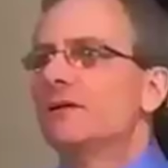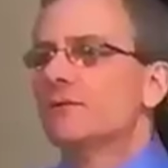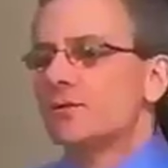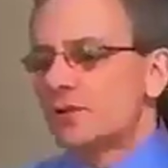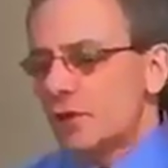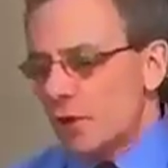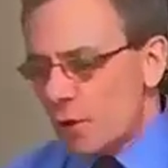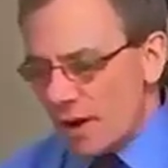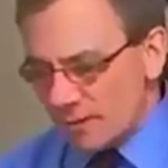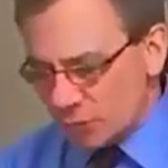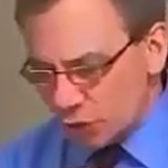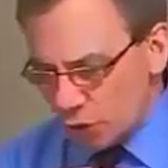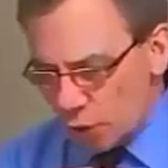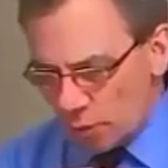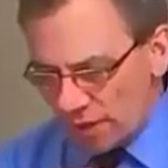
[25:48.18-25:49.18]
So I'm
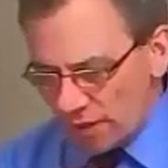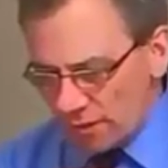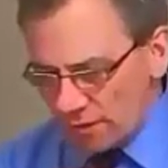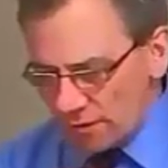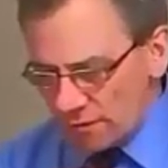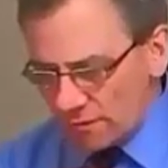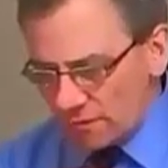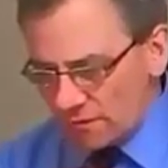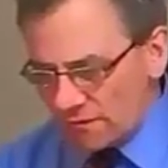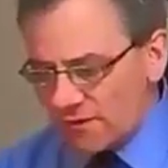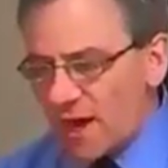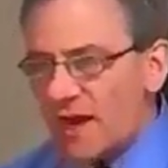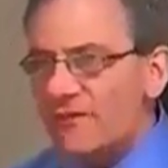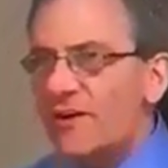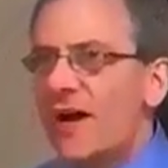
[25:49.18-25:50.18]
showing
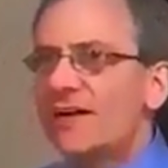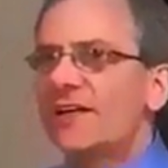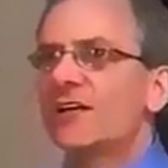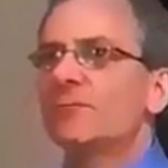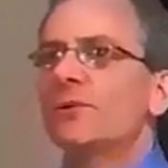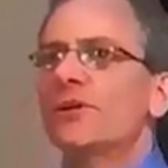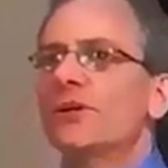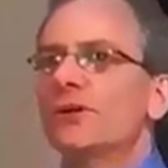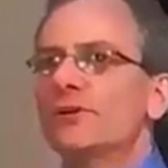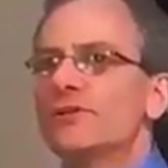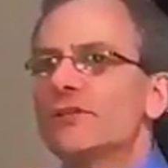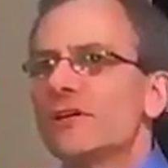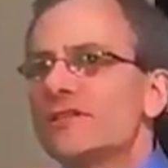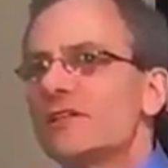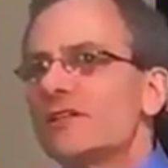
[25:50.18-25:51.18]
5 hot air balloons,
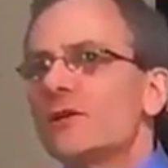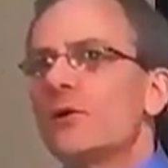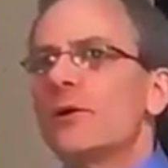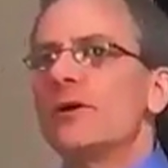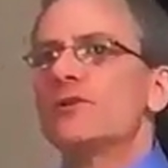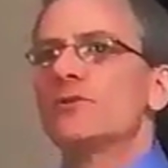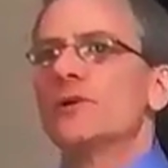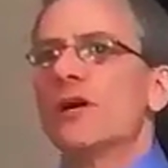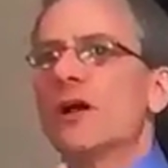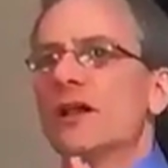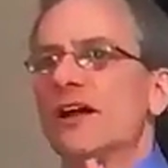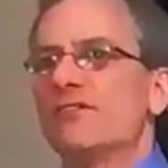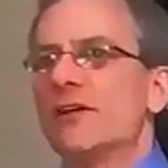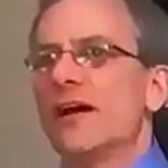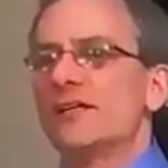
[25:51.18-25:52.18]
because as lawyers we all
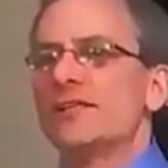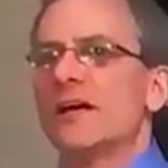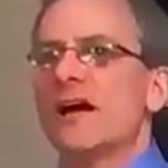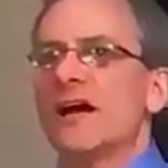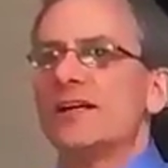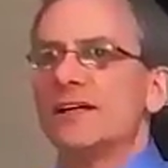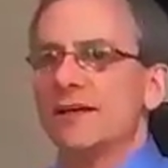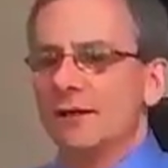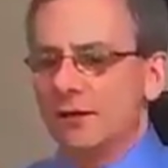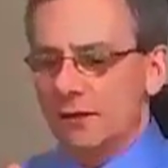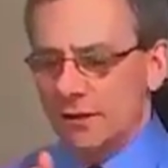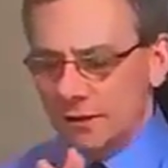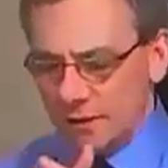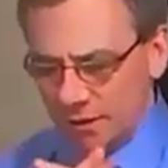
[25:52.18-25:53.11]
have lots of hot air.